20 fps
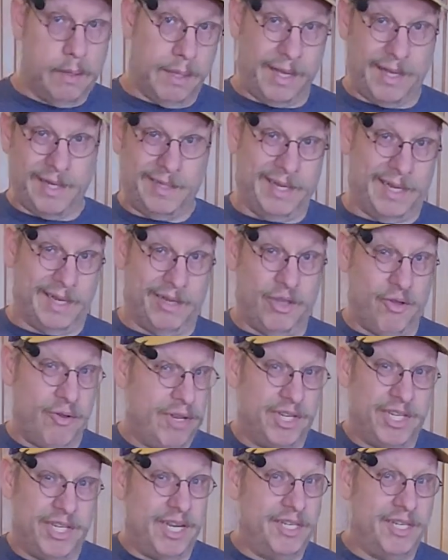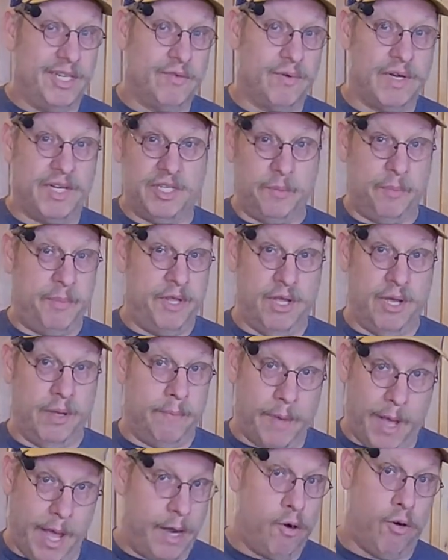Like I say, you can change this recipe
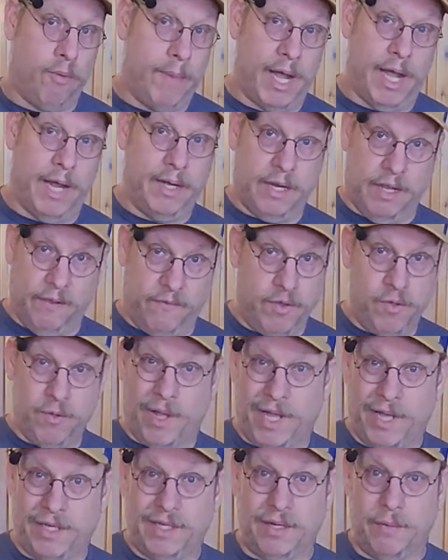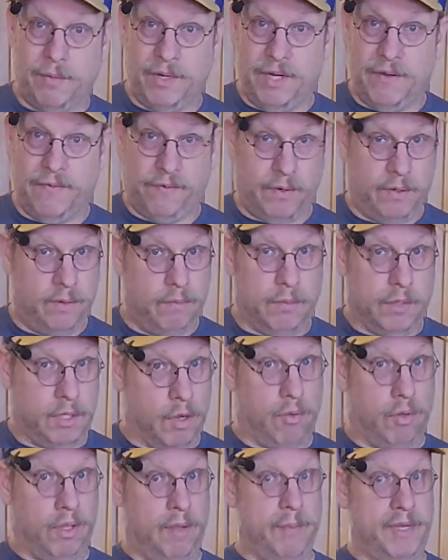up. I don't mind. If you like something different,
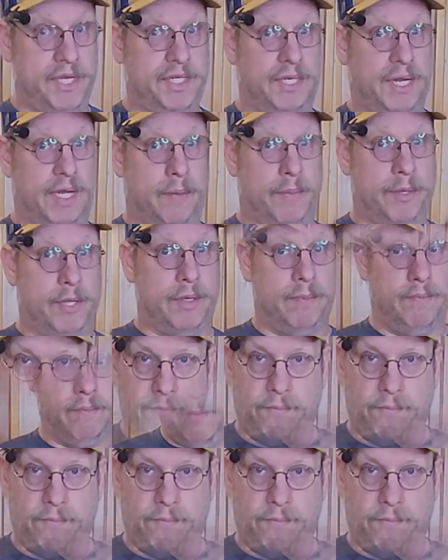don't let me stop you.